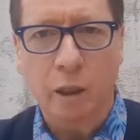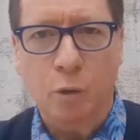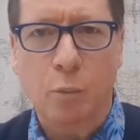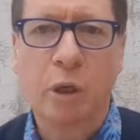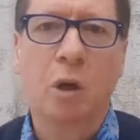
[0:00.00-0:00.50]

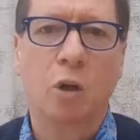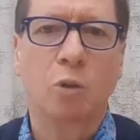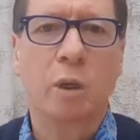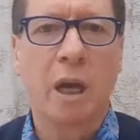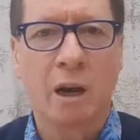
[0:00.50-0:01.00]
Because
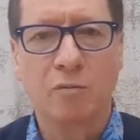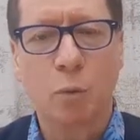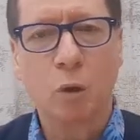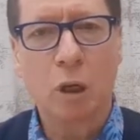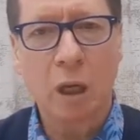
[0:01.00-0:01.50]
we have
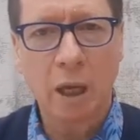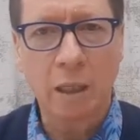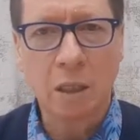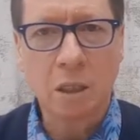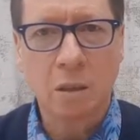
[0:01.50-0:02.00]
more
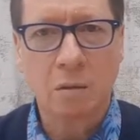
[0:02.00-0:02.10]
light.